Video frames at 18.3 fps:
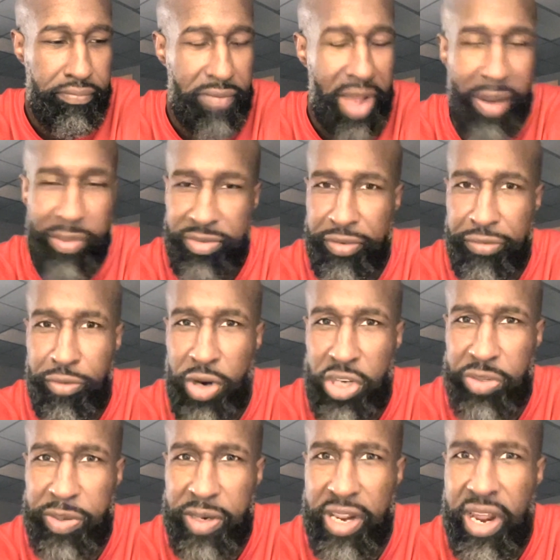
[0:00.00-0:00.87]
was a
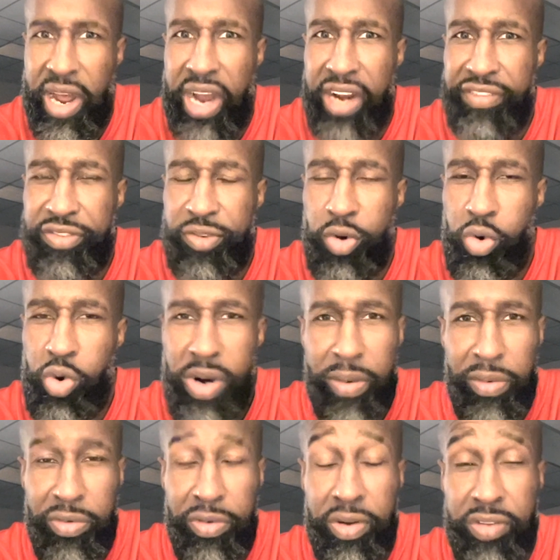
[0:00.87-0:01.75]
freshman in high school.
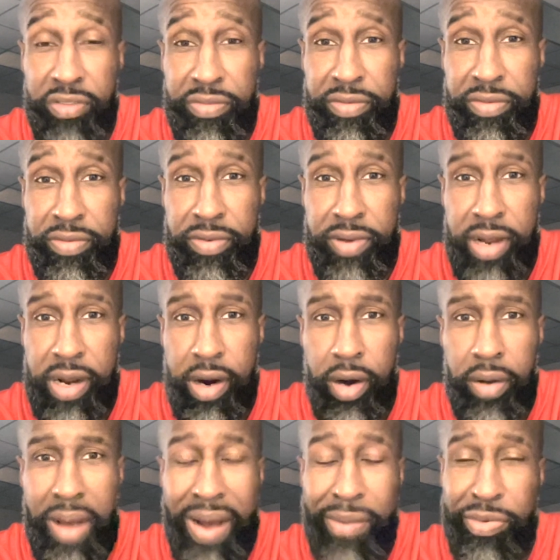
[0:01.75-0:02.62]

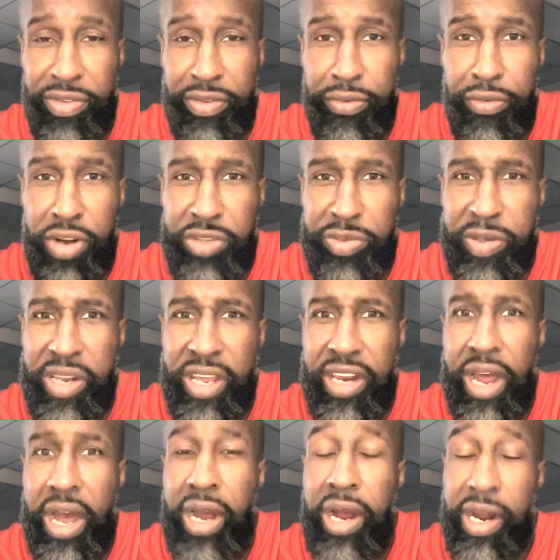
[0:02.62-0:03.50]
I was a freshman
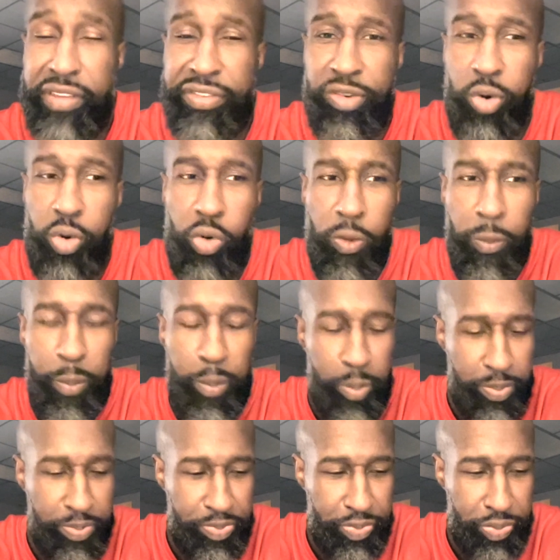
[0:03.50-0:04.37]
in high school,
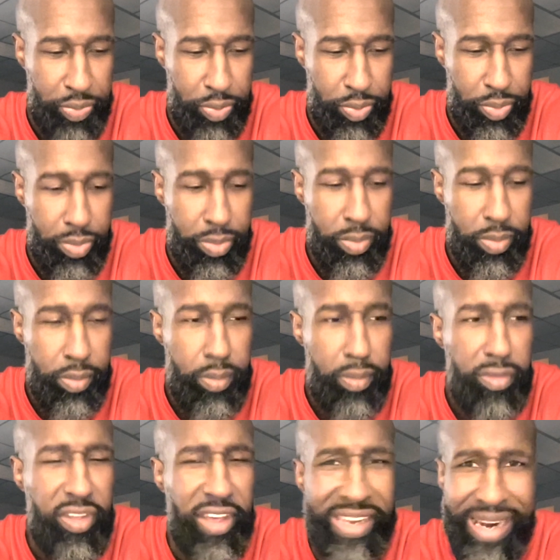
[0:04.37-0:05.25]

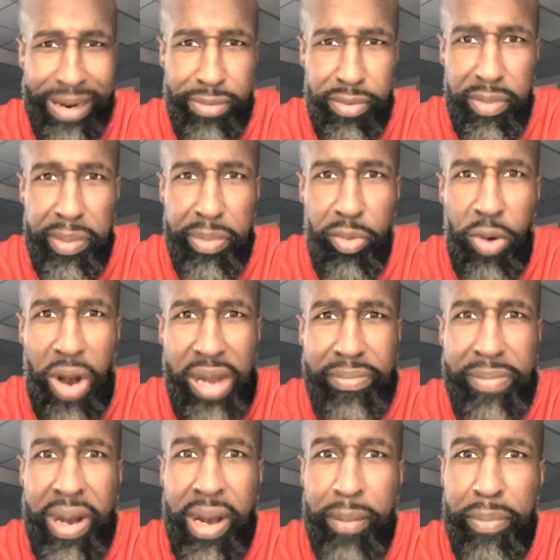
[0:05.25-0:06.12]
and I remember
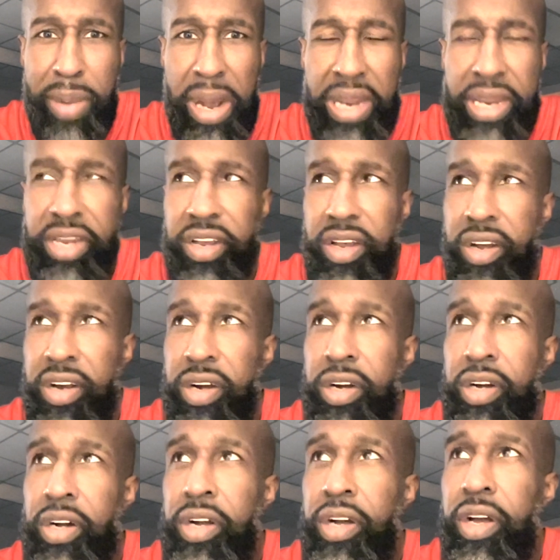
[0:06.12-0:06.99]
riding my bike
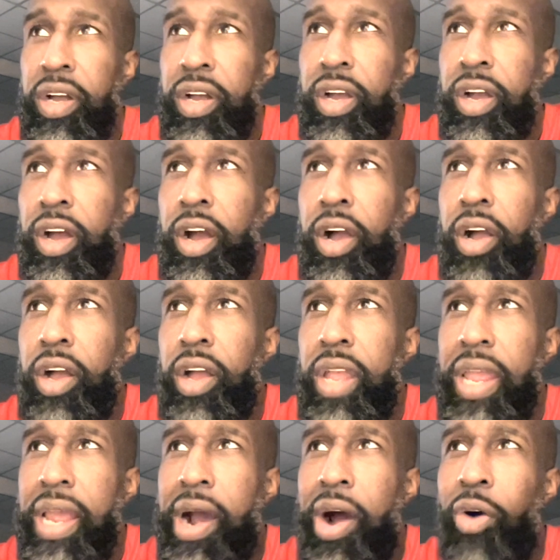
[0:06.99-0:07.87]

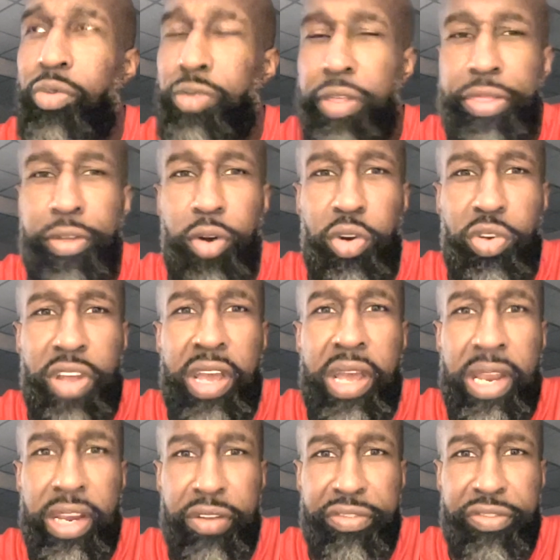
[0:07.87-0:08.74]
on the third
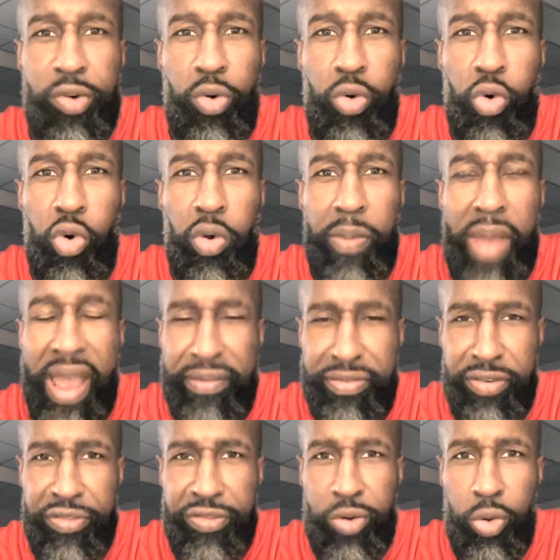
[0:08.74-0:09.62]
day of school,
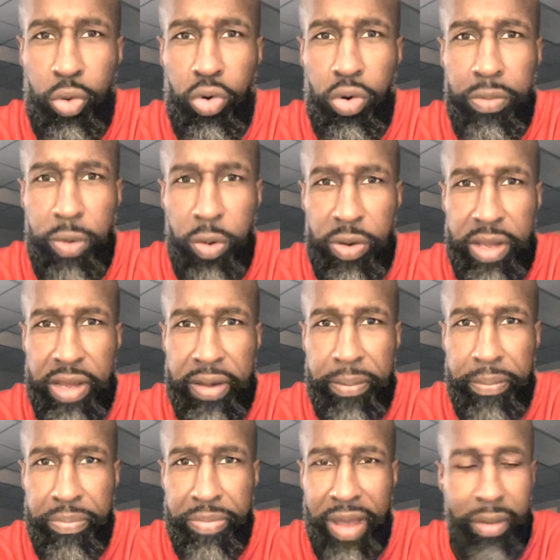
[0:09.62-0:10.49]
after school. Okay,
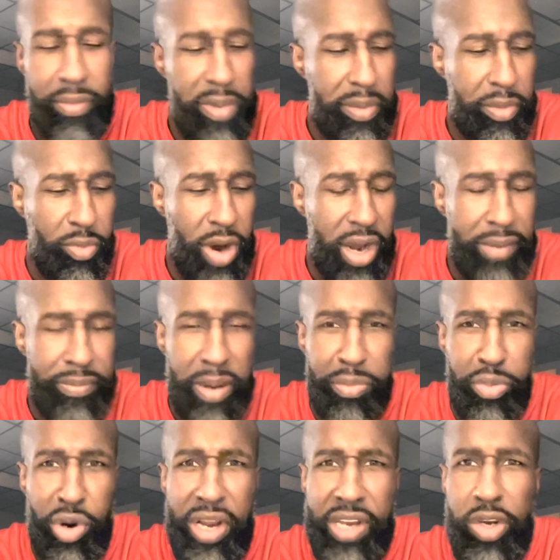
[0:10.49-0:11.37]
I remember riding my
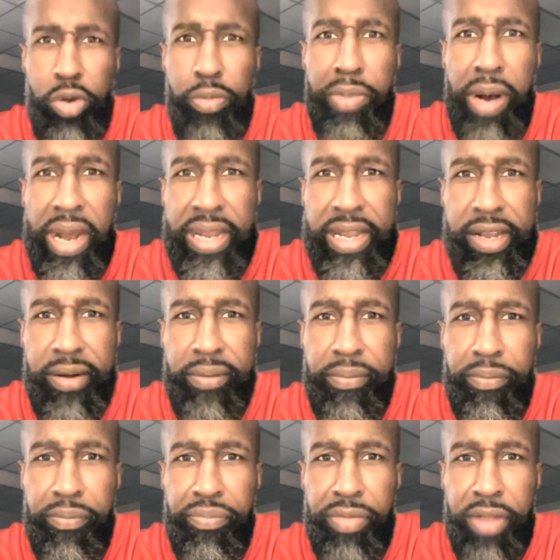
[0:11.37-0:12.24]
brand new bike,
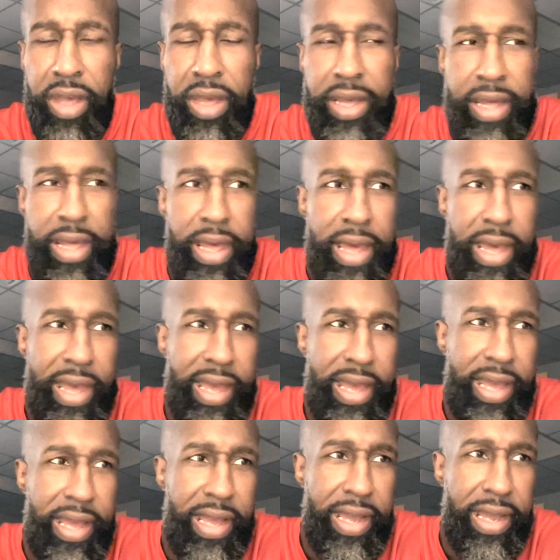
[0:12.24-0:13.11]

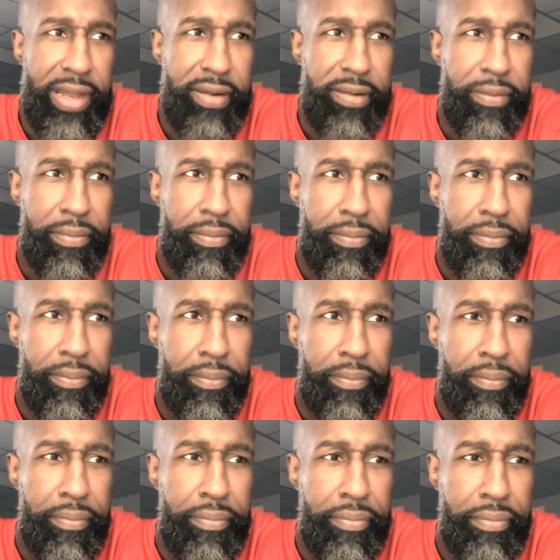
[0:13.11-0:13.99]
and
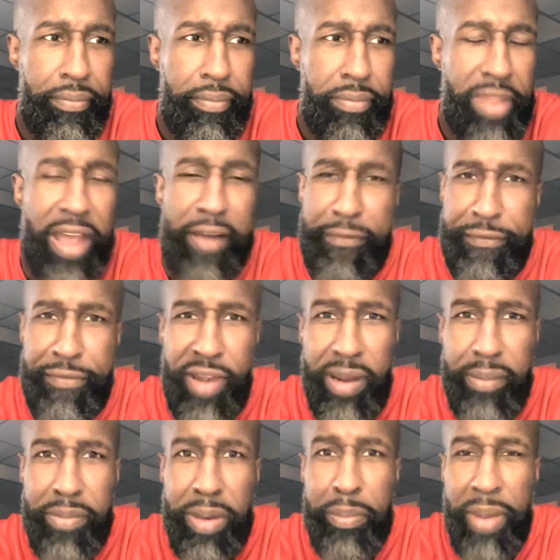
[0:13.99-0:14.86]
I
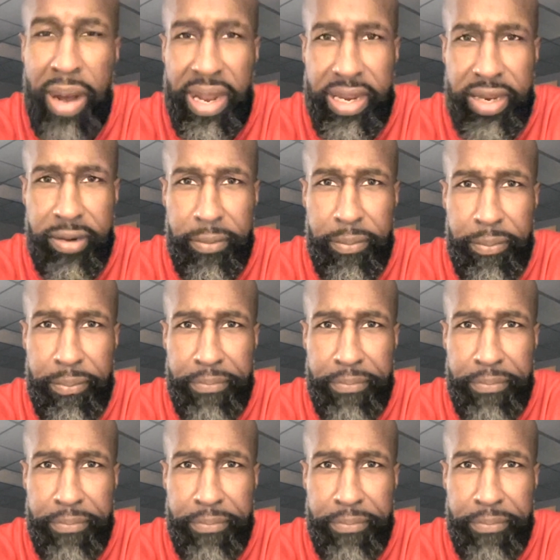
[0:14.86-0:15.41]
flipped my bike.